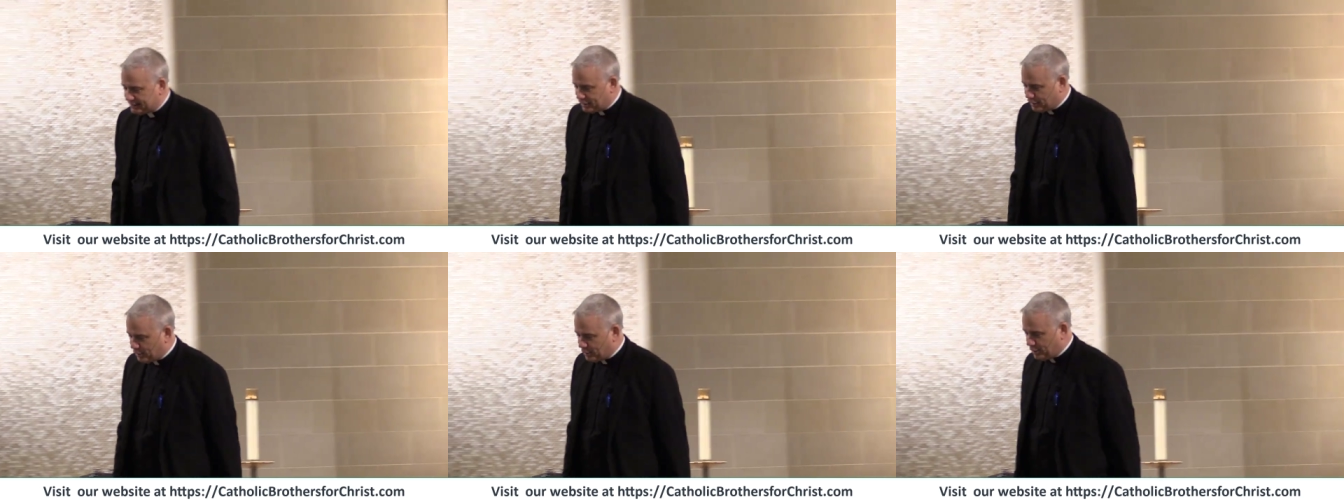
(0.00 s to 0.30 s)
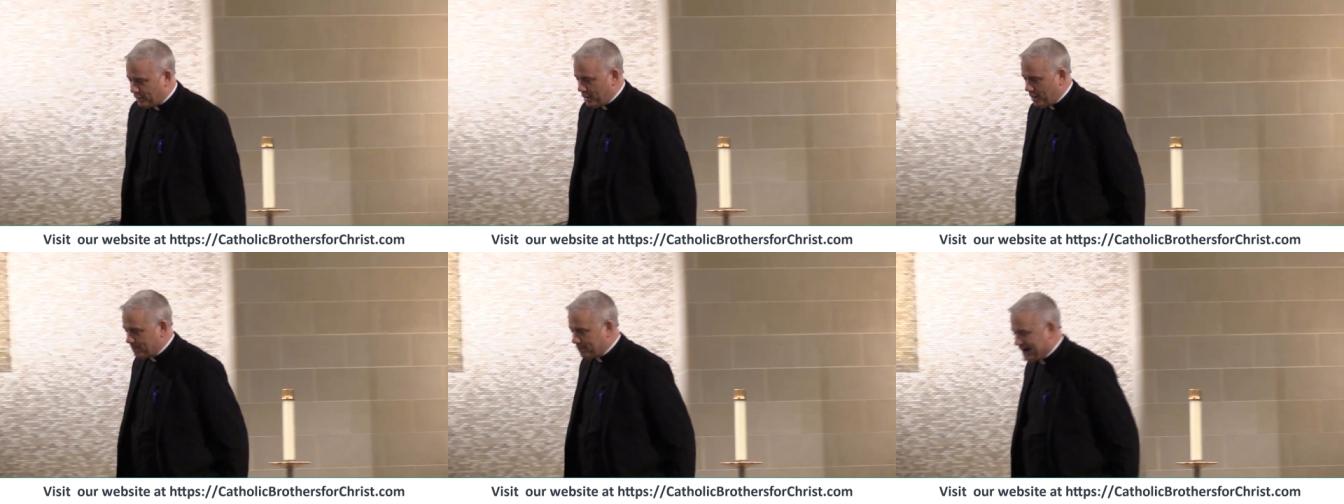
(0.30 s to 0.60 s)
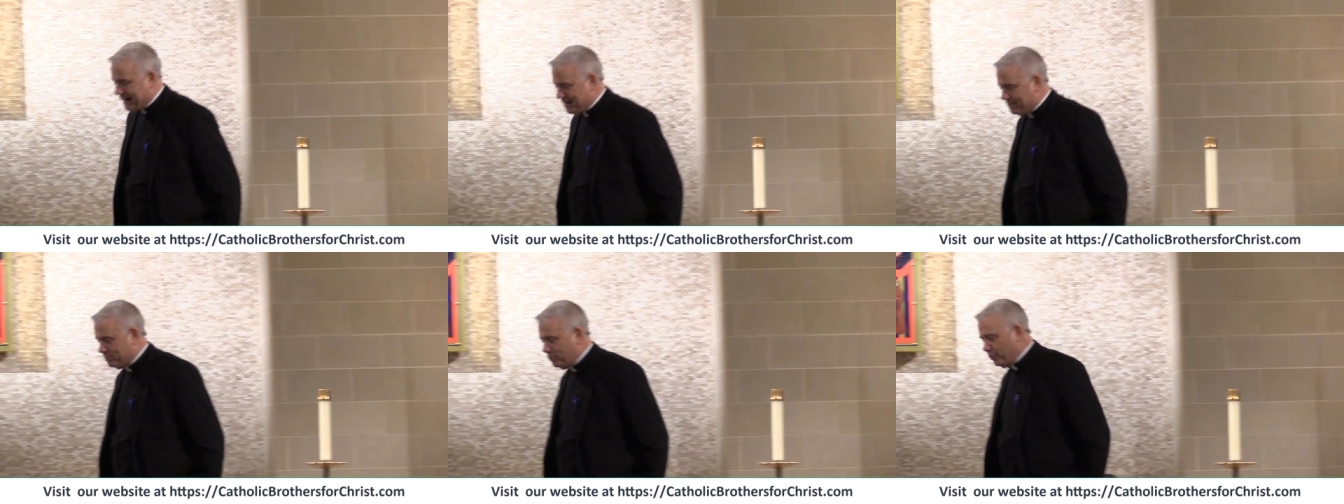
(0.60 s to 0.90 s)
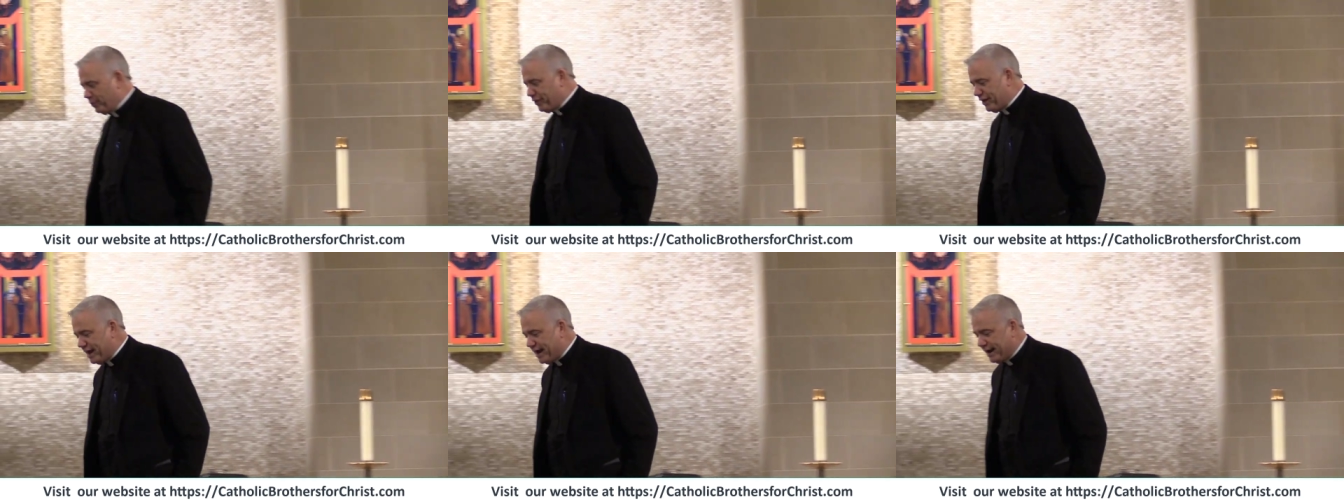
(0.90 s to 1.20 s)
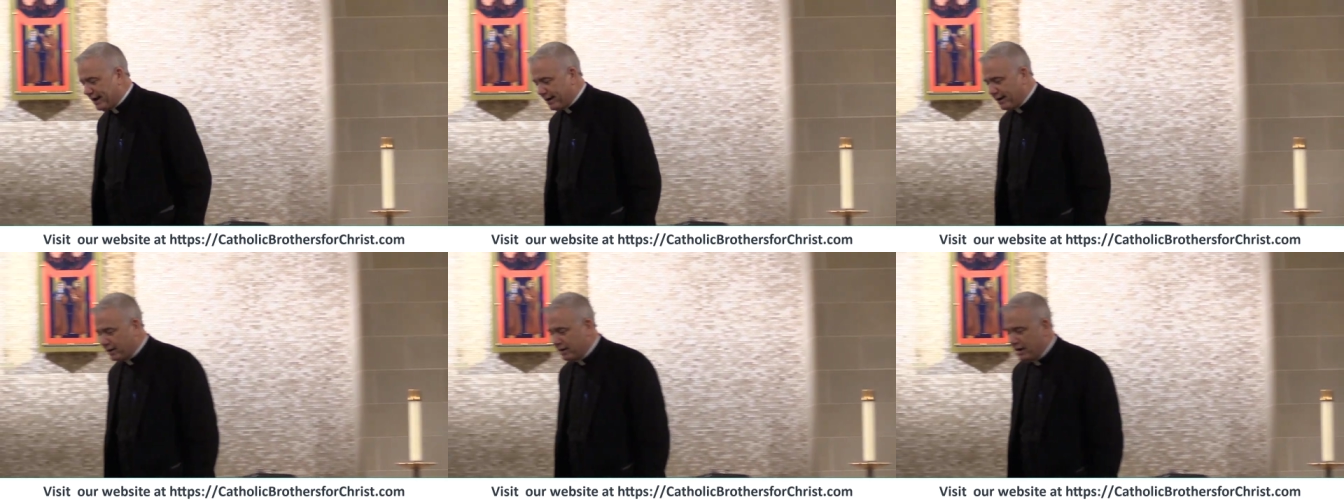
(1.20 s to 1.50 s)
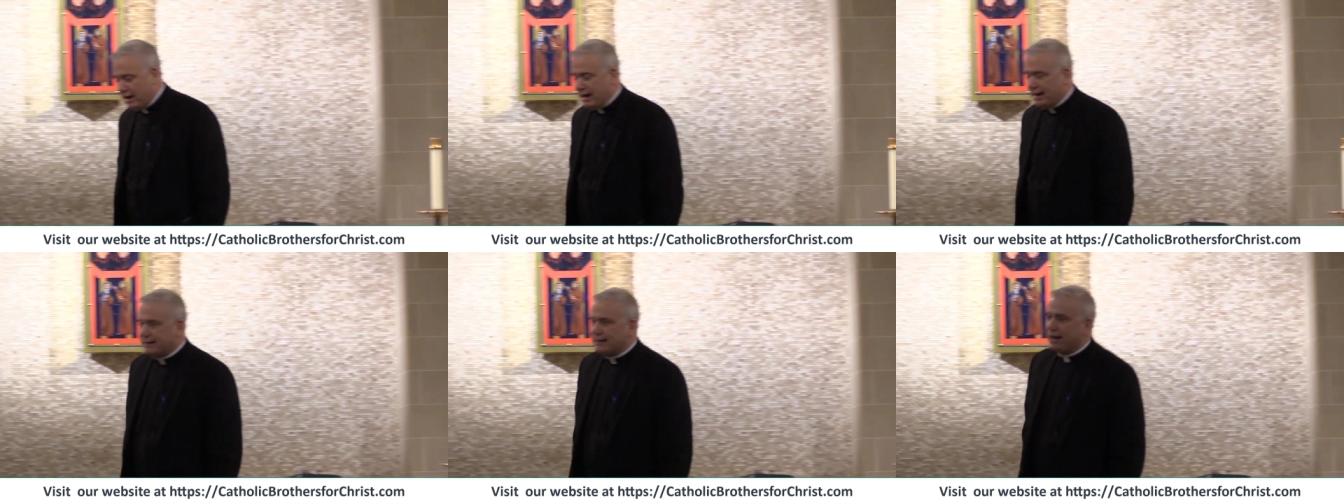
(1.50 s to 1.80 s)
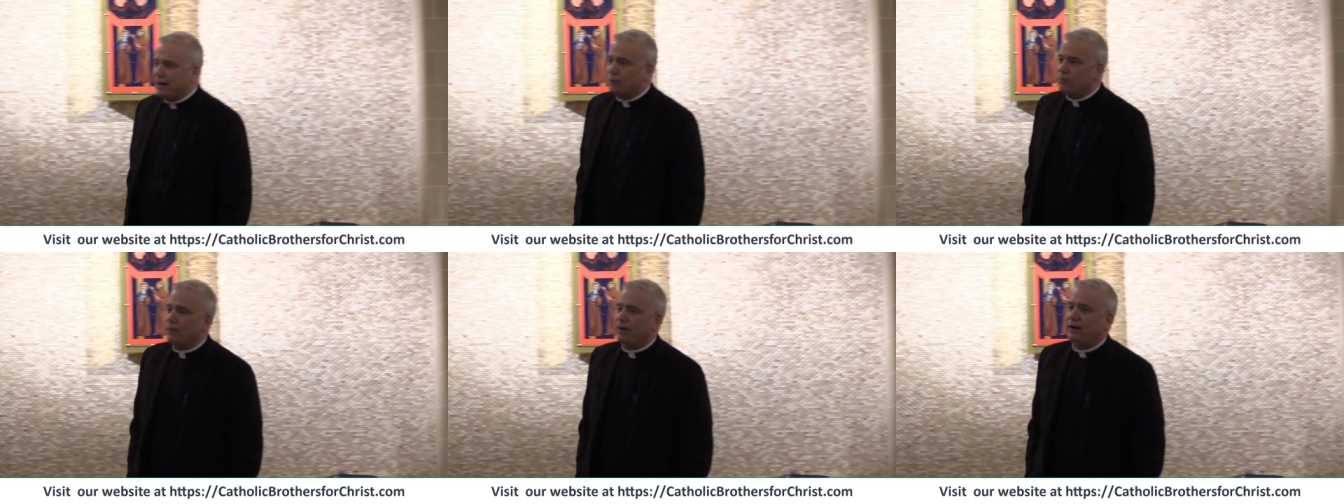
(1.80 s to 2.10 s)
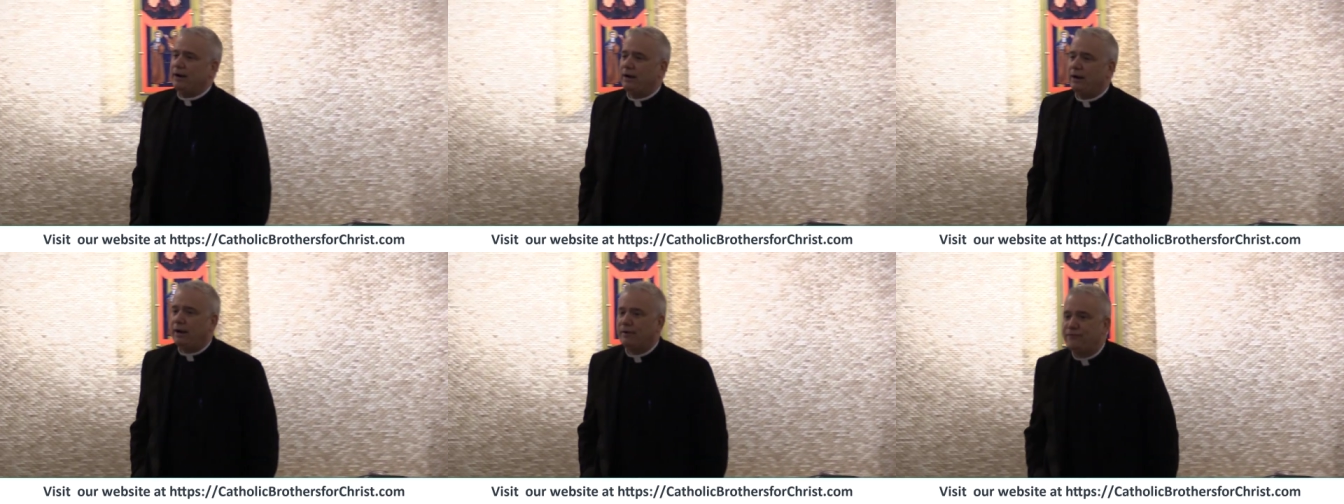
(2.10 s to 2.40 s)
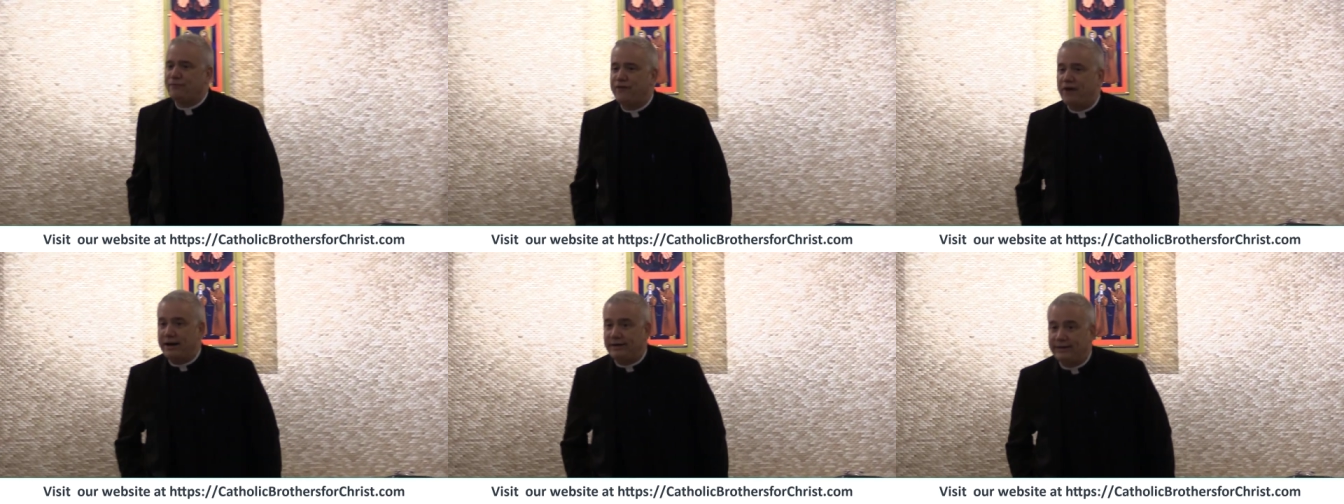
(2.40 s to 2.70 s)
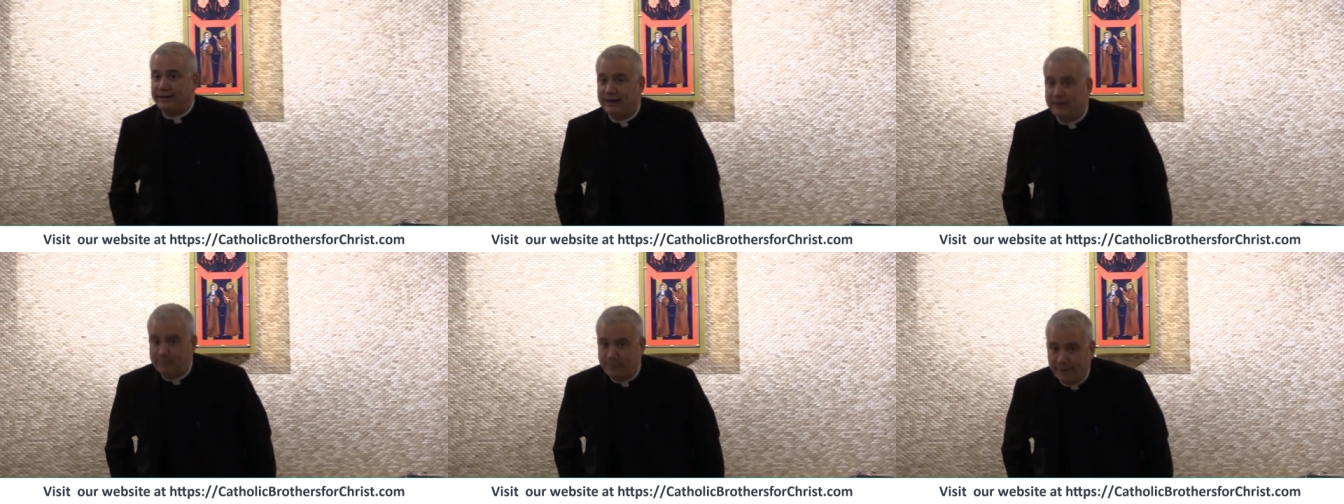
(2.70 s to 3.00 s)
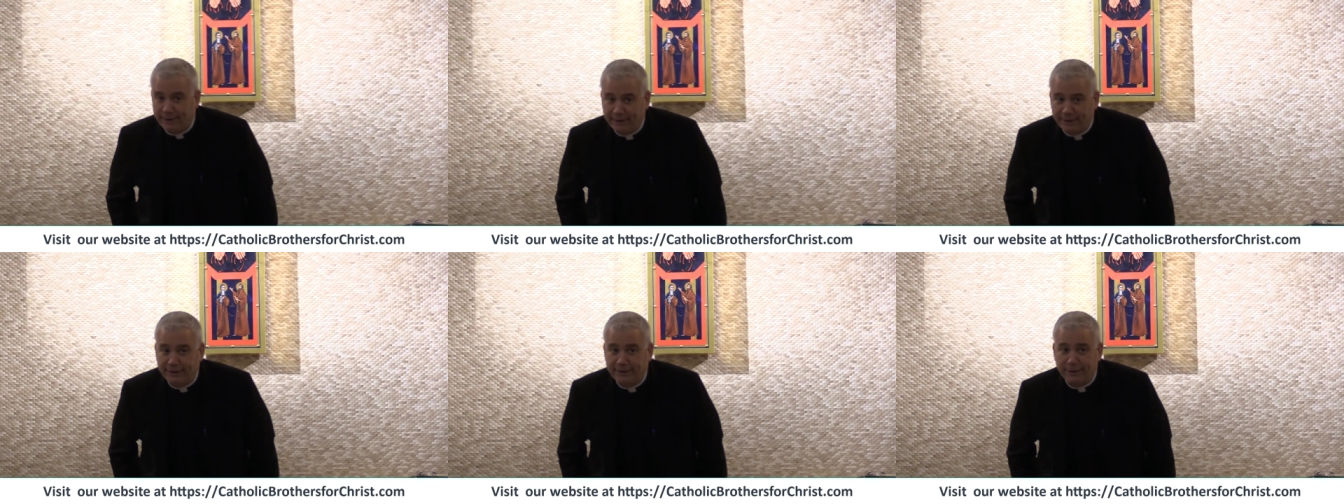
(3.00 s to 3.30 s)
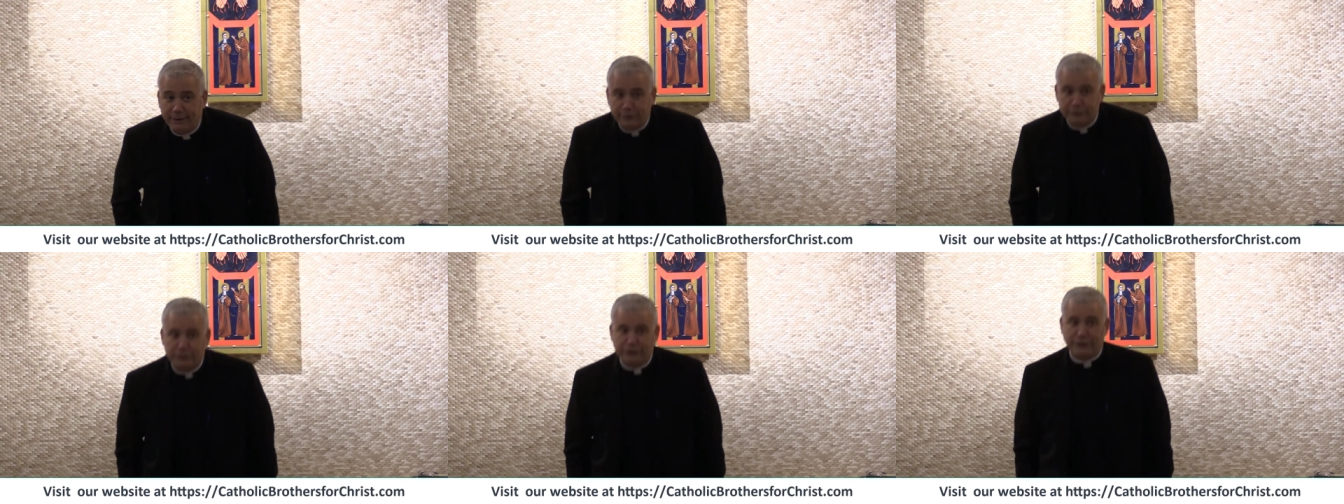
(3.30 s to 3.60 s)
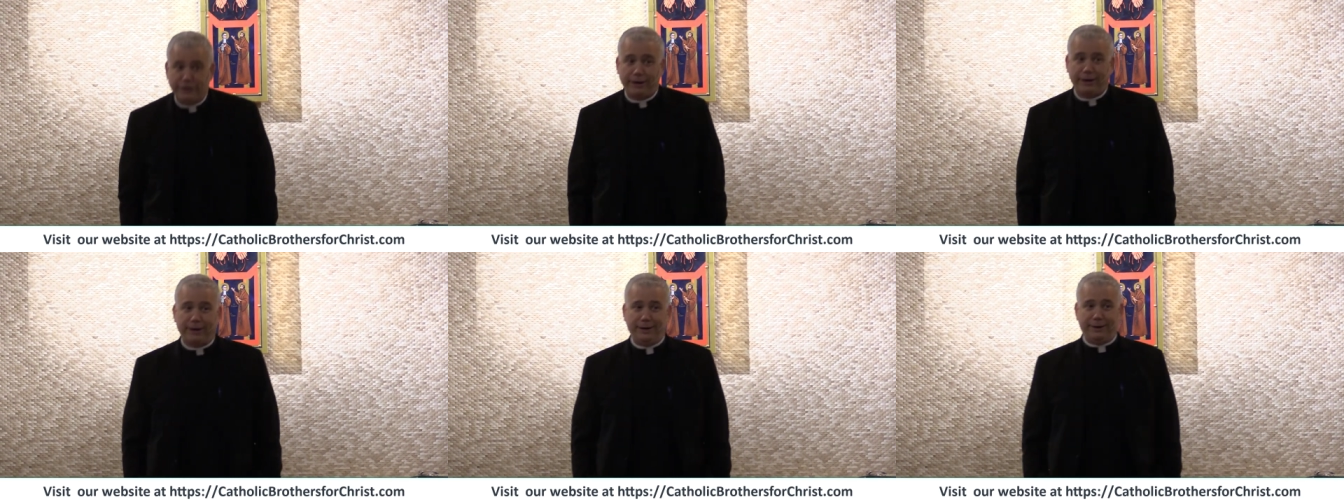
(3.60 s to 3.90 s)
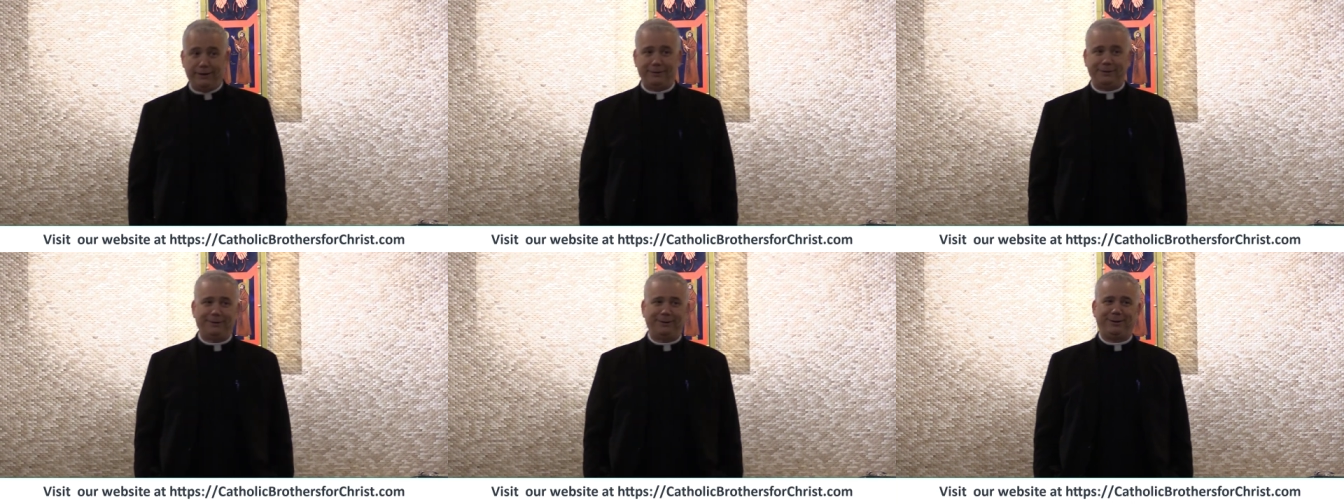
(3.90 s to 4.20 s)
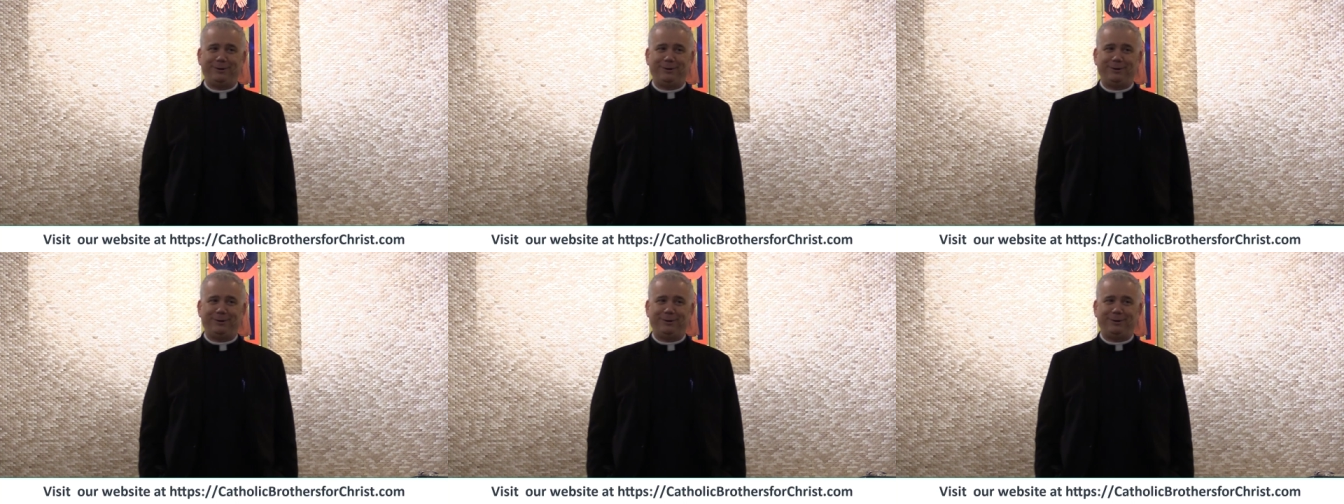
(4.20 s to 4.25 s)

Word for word: to the people there, and I don't want to offend anybody here today.